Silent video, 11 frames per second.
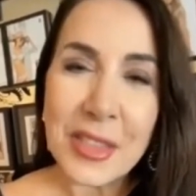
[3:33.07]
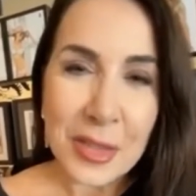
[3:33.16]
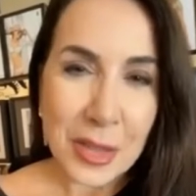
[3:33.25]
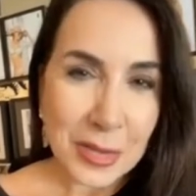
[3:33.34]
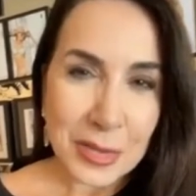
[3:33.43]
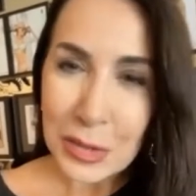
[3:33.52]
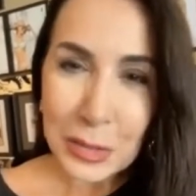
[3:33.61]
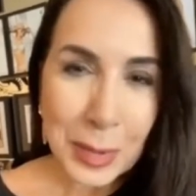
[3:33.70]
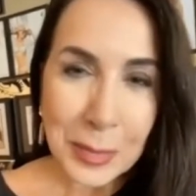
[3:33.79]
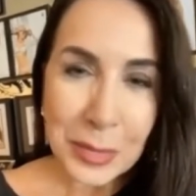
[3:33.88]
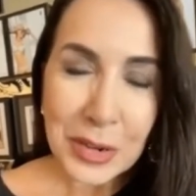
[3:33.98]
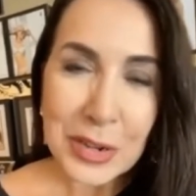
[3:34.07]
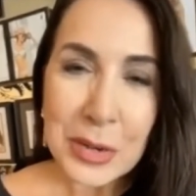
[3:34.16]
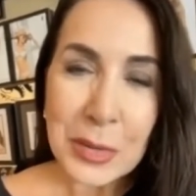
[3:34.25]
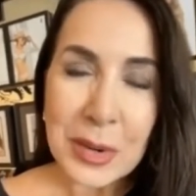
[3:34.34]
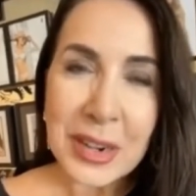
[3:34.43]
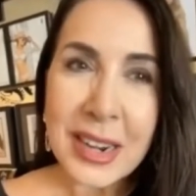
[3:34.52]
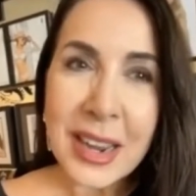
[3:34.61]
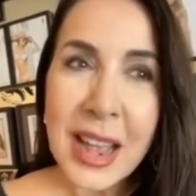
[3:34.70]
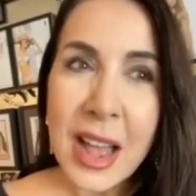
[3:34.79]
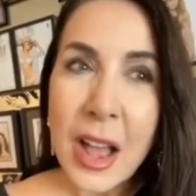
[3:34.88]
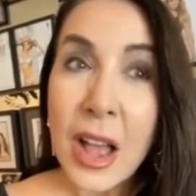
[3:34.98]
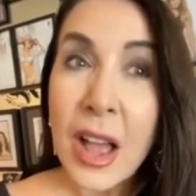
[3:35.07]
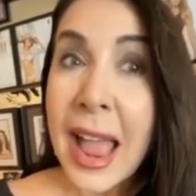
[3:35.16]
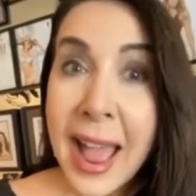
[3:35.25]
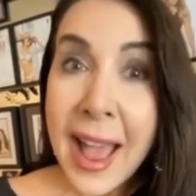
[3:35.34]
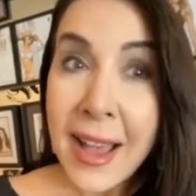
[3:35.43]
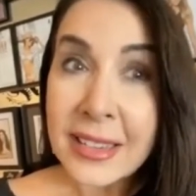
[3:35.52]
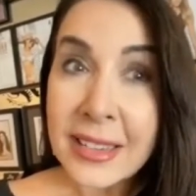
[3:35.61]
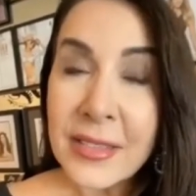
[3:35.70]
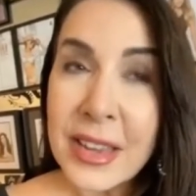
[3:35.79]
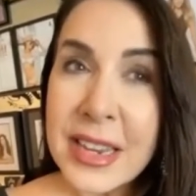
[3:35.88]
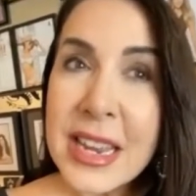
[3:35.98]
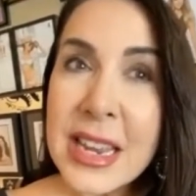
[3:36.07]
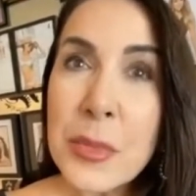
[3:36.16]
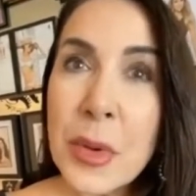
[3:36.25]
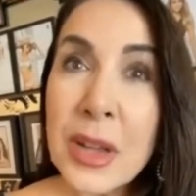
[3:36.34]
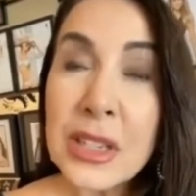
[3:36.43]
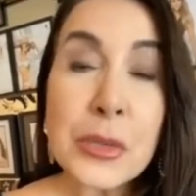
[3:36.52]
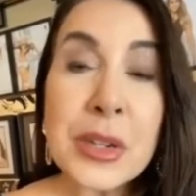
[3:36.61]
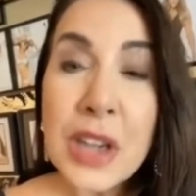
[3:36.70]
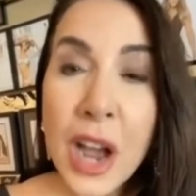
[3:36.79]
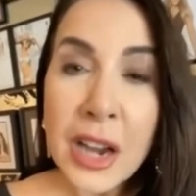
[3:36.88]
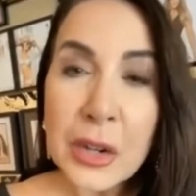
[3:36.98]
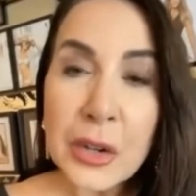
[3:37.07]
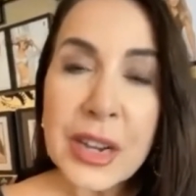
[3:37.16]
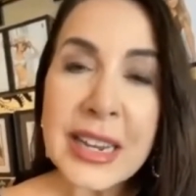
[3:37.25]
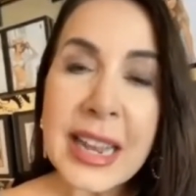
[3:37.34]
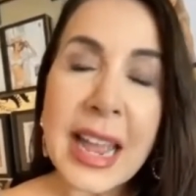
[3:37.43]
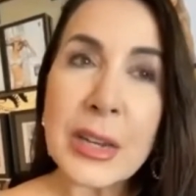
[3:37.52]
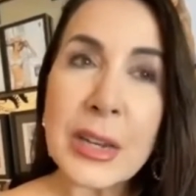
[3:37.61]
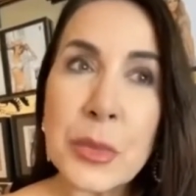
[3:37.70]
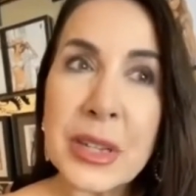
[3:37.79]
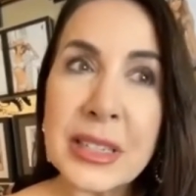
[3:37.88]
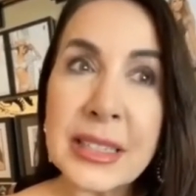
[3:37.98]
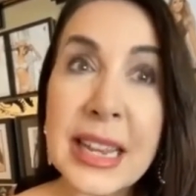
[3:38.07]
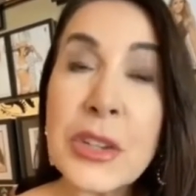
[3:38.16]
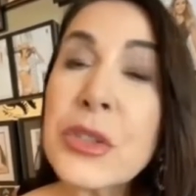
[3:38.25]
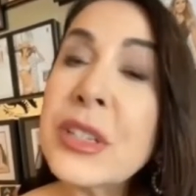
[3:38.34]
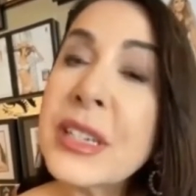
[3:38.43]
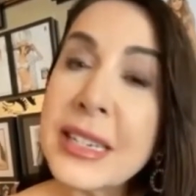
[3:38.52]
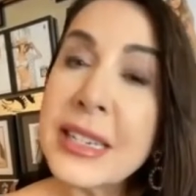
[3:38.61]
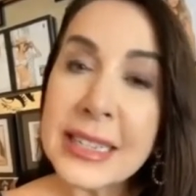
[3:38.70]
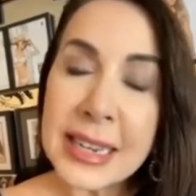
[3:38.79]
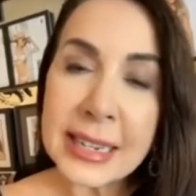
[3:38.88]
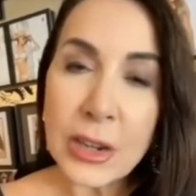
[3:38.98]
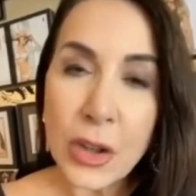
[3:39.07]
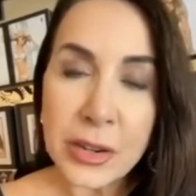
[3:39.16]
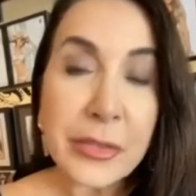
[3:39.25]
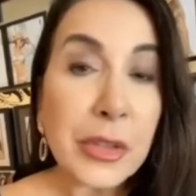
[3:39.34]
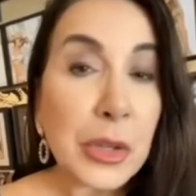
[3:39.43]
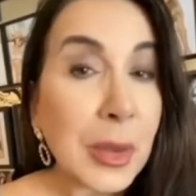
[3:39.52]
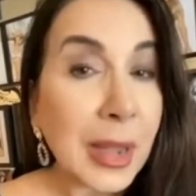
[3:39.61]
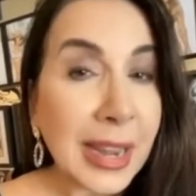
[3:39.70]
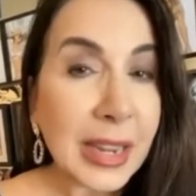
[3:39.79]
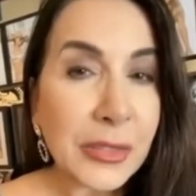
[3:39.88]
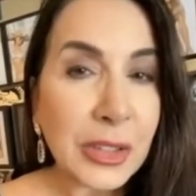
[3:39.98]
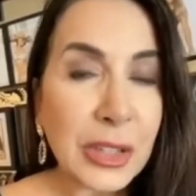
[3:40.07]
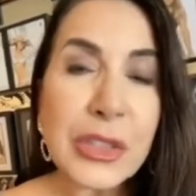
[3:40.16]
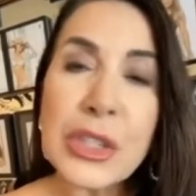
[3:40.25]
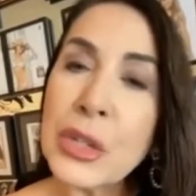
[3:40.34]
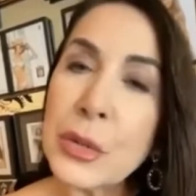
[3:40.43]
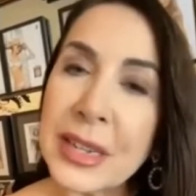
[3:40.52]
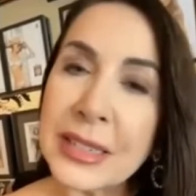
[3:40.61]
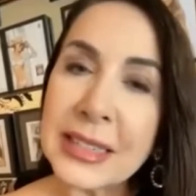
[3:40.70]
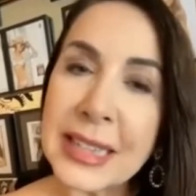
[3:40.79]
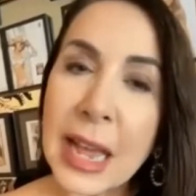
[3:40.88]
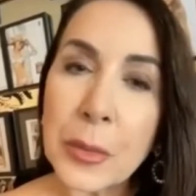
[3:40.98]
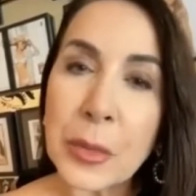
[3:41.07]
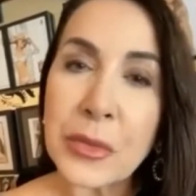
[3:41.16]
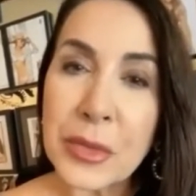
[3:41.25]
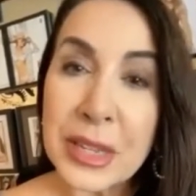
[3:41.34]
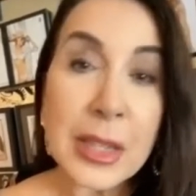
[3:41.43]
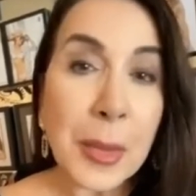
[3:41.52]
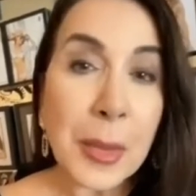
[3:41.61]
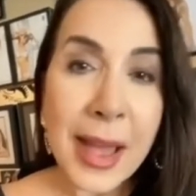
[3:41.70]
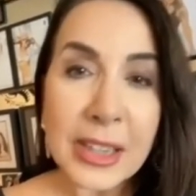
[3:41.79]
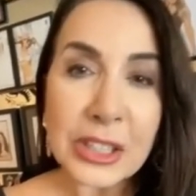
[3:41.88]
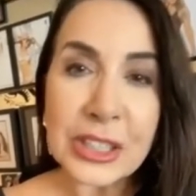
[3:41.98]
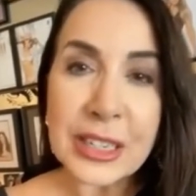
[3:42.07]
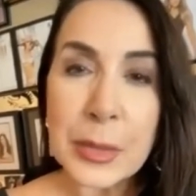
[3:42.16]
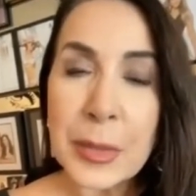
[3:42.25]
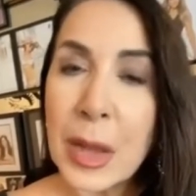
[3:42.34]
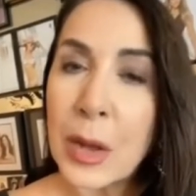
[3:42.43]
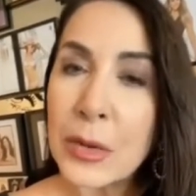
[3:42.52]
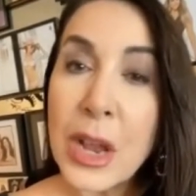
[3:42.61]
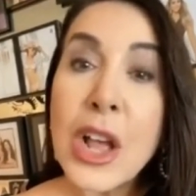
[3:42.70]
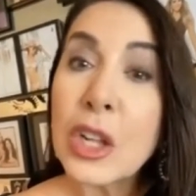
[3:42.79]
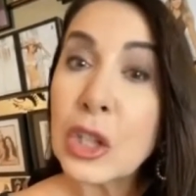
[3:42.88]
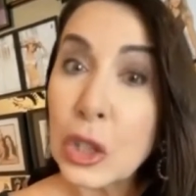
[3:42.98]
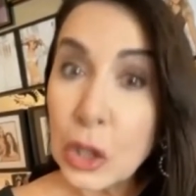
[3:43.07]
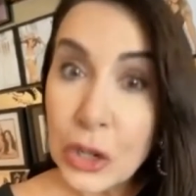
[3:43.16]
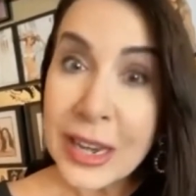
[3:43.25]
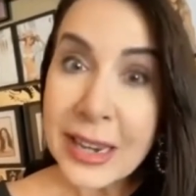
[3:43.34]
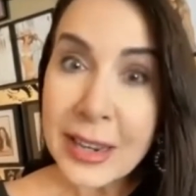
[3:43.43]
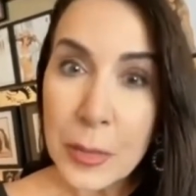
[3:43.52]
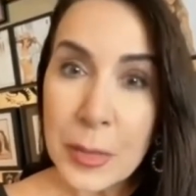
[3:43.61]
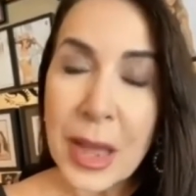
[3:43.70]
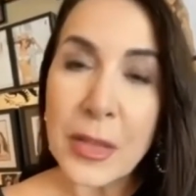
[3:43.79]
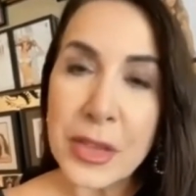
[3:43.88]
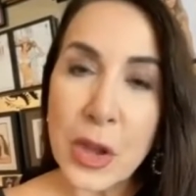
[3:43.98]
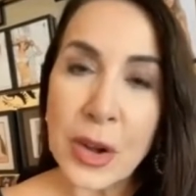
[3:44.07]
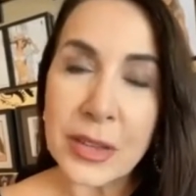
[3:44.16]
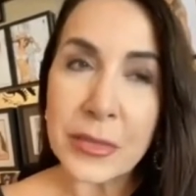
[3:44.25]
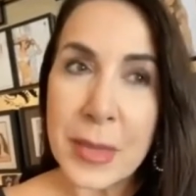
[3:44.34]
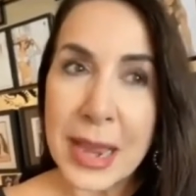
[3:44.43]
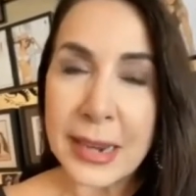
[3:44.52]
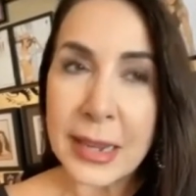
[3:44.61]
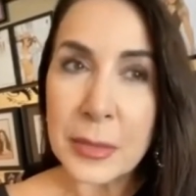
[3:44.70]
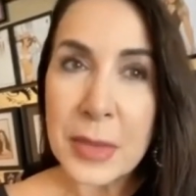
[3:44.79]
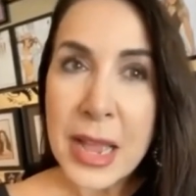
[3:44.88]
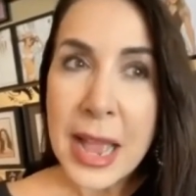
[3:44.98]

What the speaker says: a newspaper in New York, ad that he was retiring and was interested in taking on a handful of students that were really passionate about learning about the art of makeup.